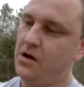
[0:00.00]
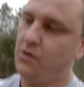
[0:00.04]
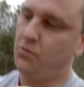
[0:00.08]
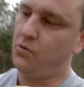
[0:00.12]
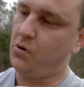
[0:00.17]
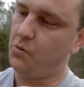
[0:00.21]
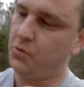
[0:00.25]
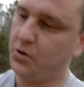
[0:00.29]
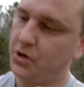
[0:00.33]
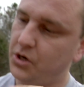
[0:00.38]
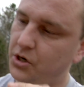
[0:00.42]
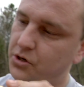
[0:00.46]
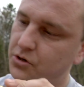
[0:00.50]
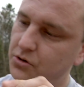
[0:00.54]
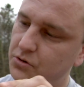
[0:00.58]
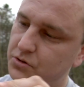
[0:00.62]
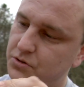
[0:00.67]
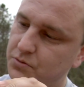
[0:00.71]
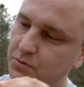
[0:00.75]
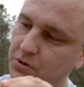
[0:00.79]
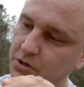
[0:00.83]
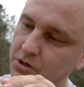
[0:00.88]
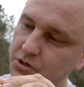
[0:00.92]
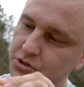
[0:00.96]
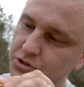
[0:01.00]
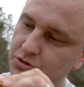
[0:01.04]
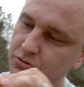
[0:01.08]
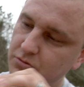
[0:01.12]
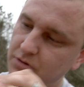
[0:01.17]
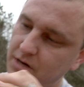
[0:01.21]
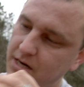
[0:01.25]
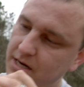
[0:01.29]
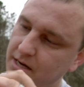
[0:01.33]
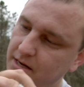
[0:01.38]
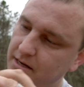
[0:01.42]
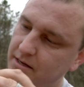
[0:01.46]
What we're gonna do is we're gonna
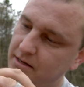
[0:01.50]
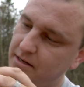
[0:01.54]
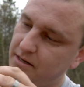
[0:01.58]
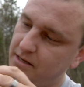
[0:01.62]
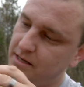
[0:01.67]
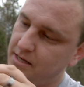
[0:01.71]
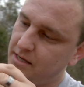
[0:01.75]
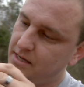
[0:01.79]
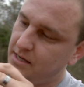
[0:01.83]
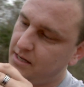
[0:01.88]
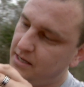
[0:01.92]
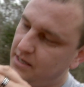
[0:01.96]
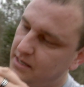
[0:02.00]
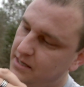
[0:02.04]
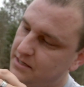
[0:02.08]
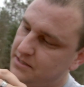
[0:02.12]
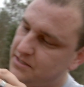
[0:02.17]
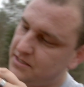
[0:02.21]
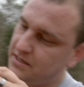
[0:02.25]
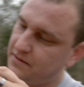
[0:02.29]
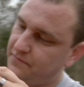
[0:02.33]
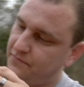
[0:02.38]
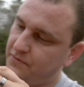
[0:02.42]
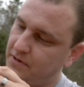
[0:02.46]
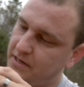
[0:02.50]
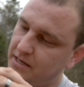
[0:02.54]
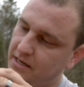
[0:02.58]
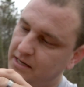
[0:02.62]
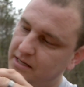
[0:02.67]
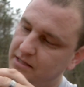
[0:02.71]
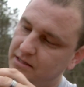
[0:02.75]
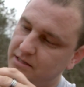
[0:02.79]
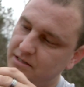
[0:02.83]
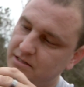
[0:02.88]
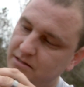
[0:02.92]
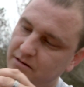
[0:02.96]
try and see if we can
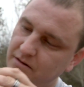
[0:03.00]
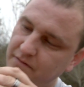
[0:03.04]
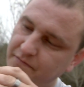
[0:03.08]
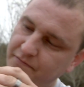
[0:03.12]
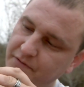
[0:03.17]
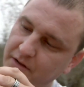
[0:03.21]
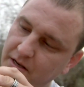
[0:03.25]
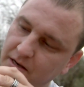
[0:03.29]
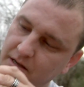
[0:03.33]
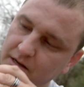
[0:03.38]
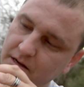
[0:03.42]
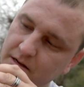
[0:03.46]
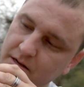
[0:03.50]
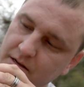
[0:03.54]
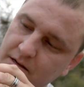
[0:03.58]
get this little fella